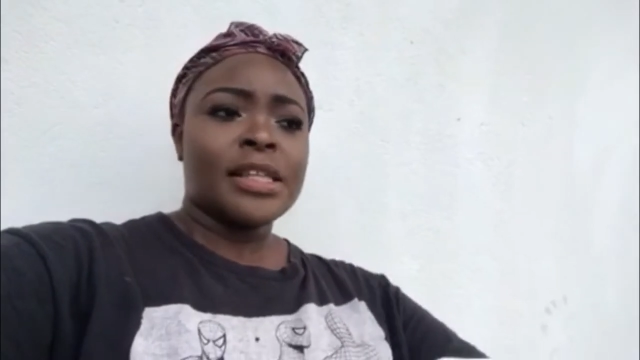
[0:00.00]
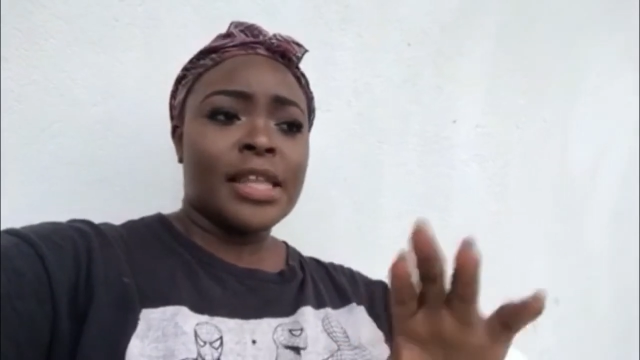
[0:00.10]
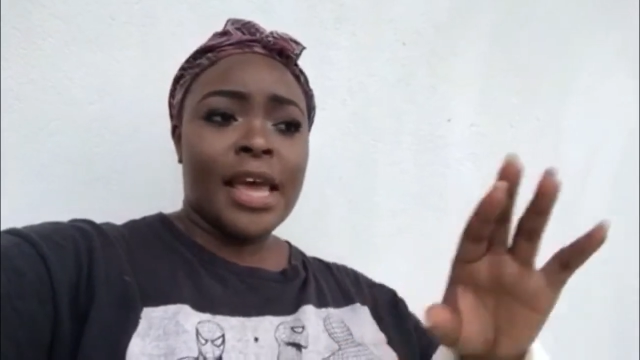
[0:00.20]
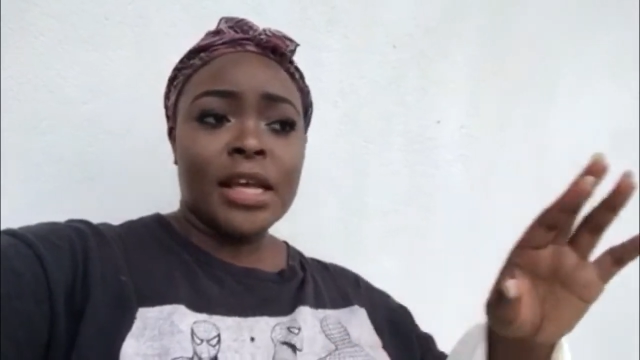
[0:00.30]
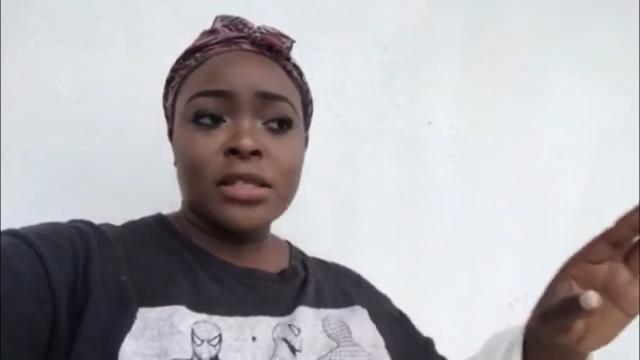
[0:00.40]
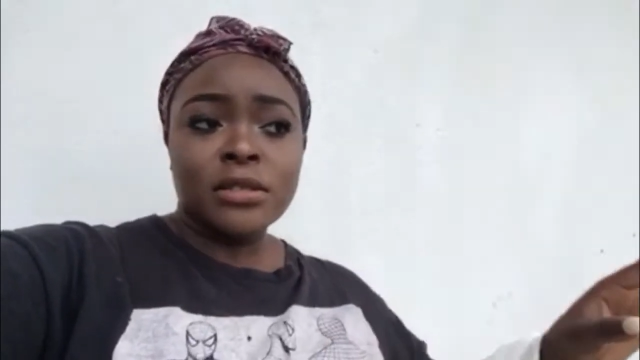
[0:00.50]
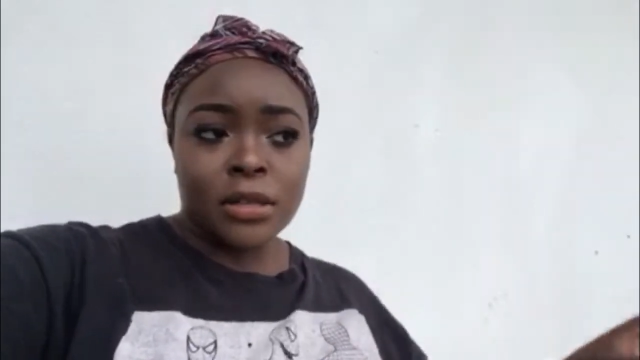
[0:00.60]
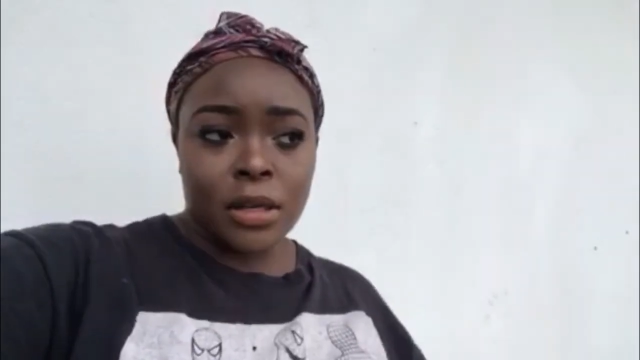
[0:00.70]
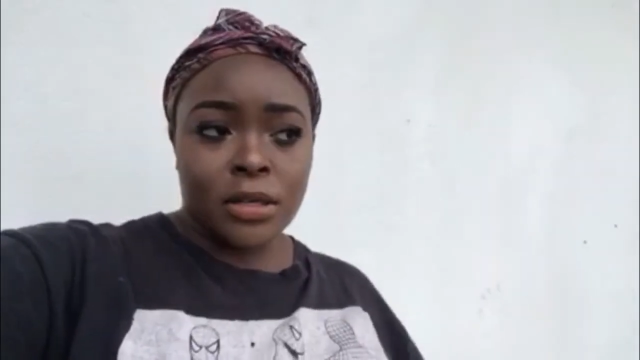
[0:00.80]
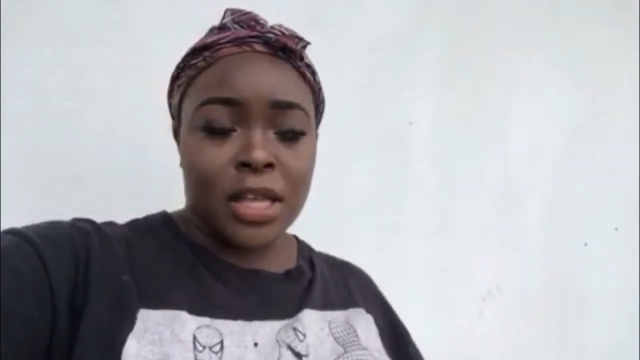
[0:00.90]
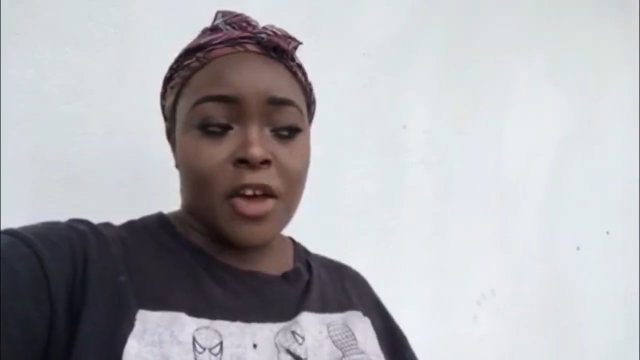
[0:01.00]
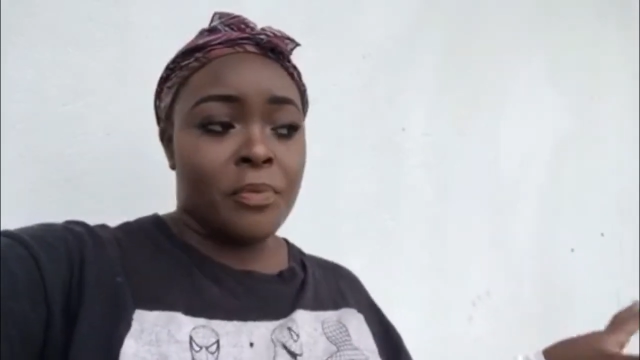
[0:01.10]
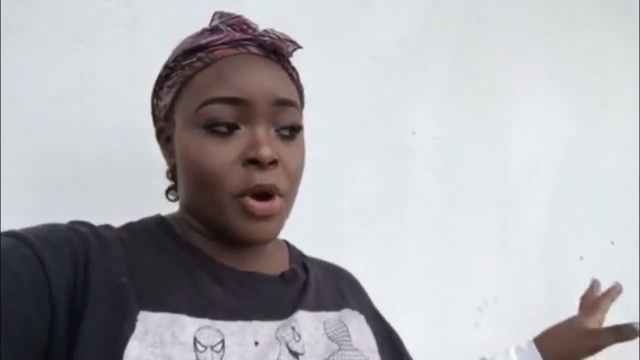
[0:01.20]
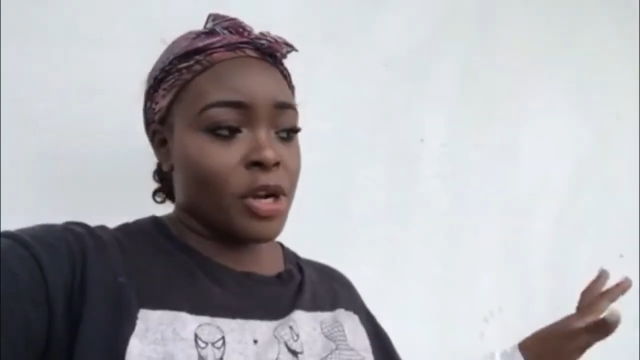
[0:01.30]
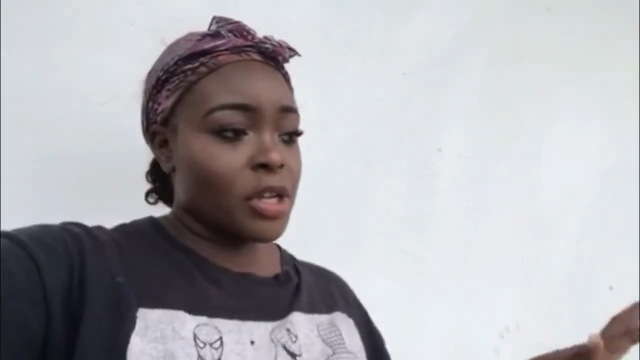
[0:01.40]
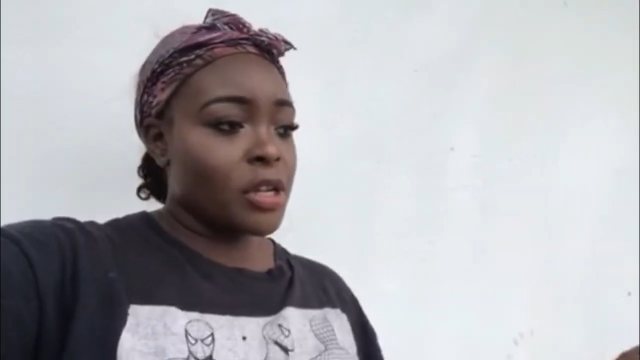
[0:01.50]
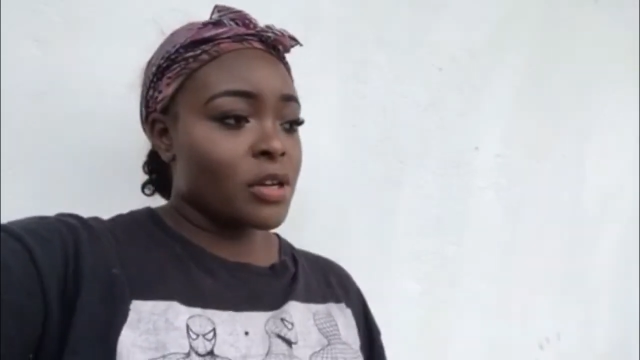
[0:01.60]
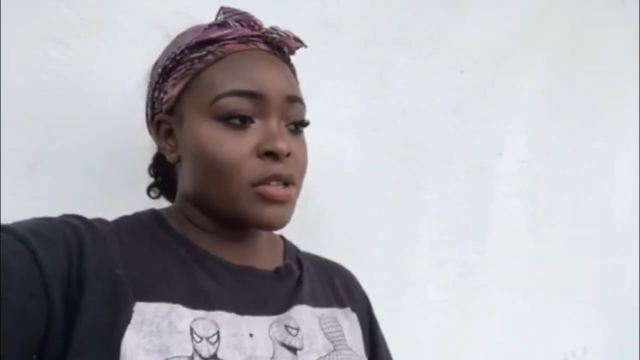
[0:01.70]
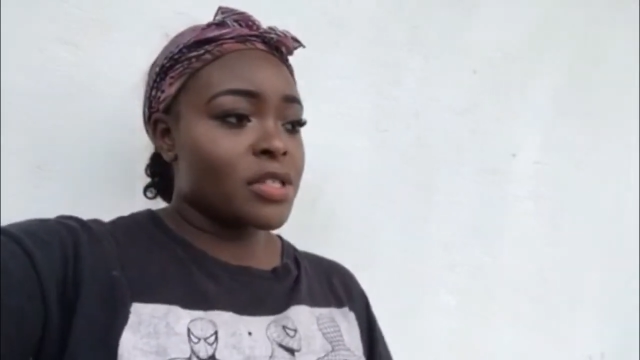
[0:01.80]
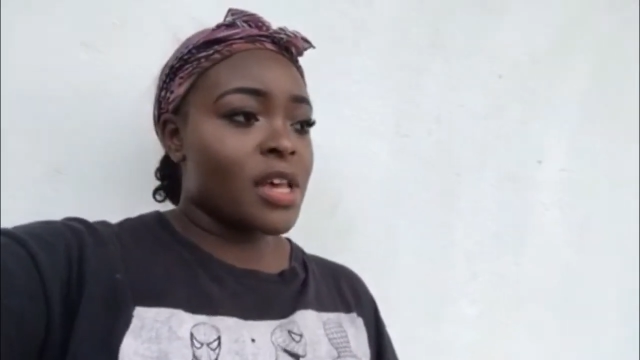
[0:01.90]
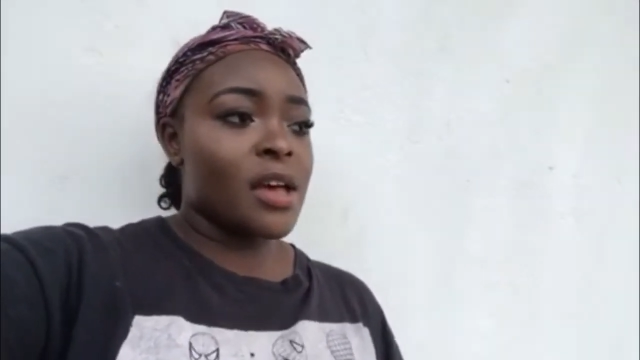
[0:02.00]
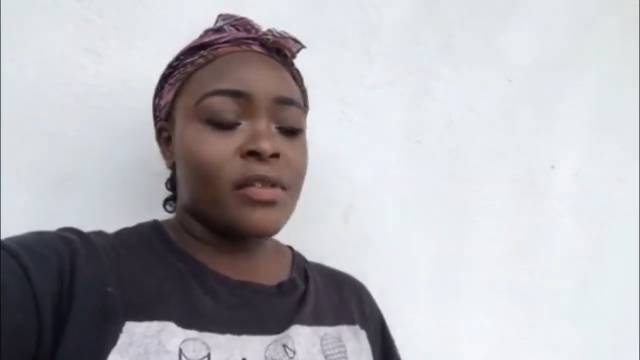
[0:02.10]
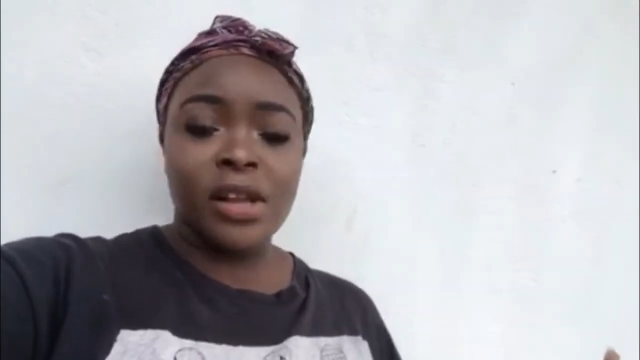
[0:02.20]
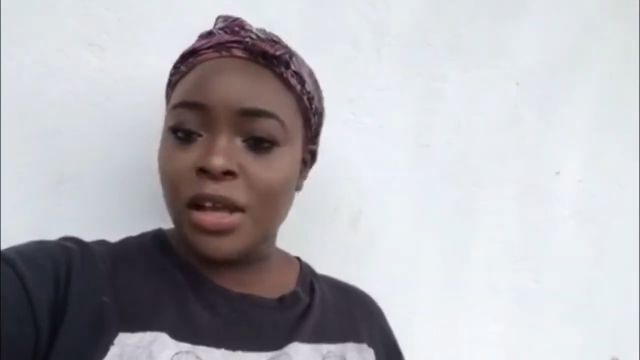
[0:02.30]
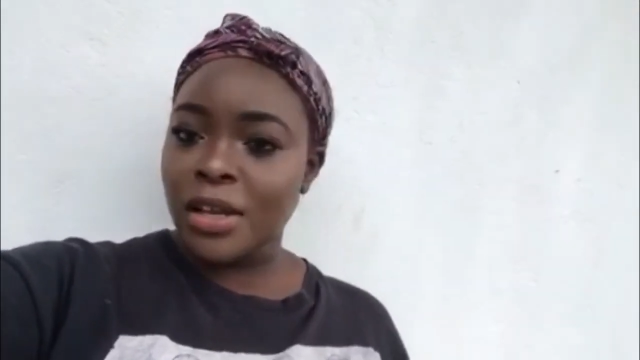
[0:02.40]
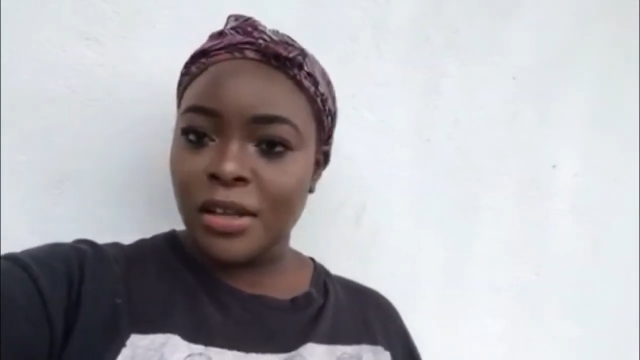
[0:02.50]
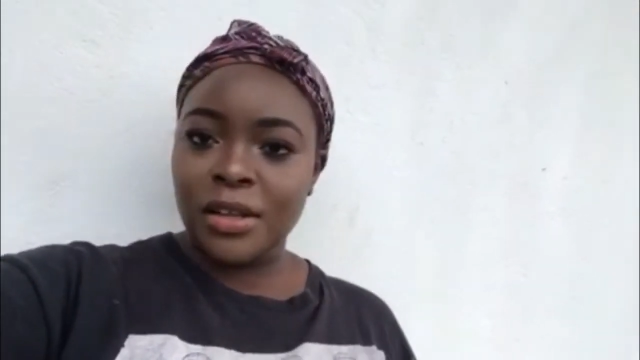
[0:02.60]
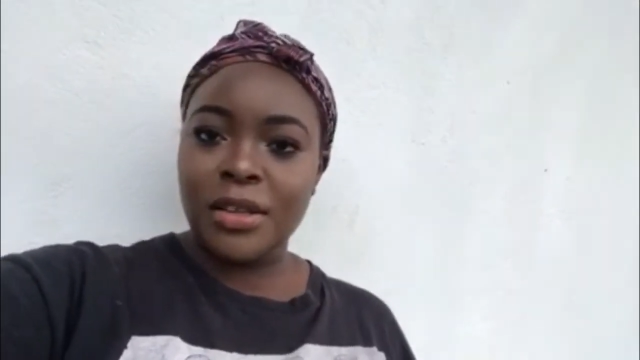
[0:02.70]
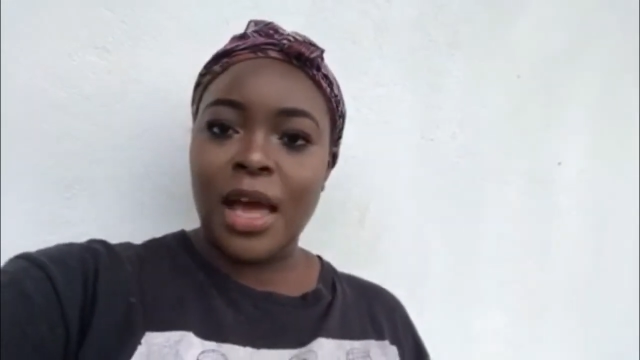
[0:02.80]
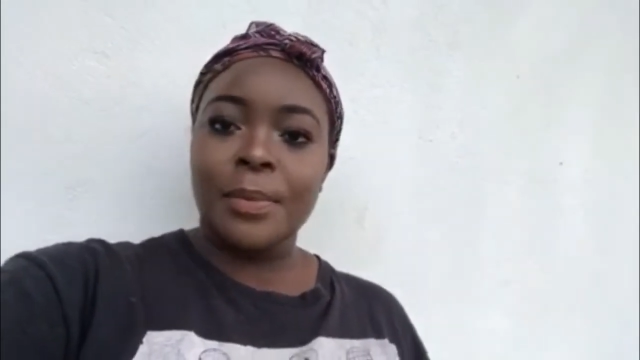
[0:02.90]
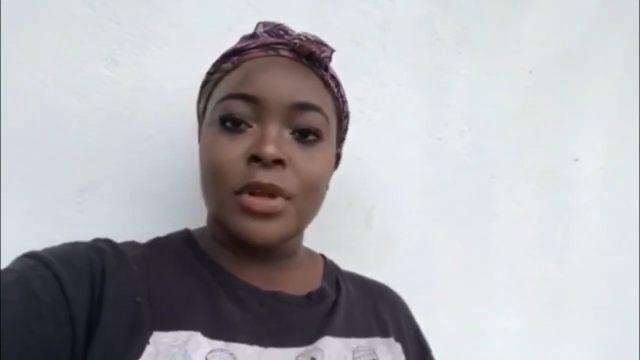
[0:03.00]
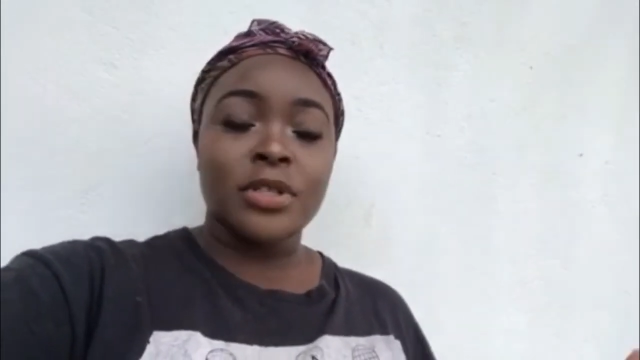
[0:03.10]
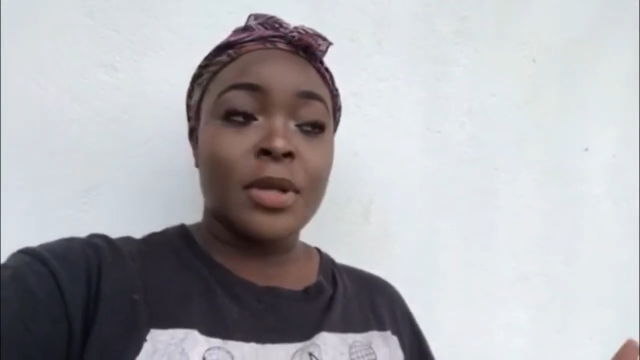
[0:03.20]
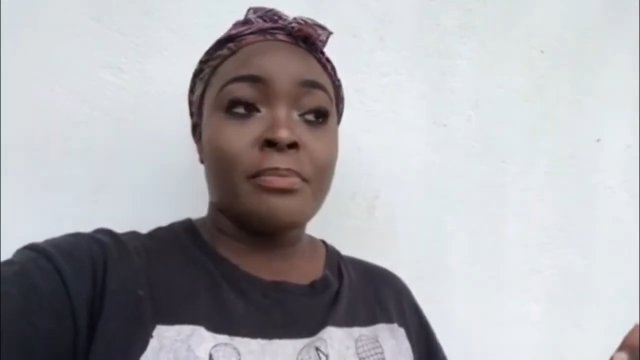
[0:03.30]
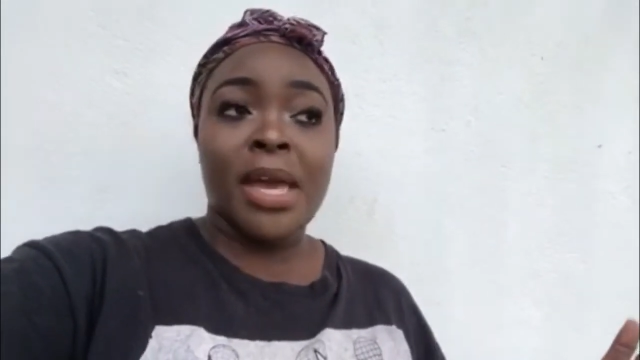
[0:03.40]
dance clothes, they have party clothes, they have a lot of type of clothes,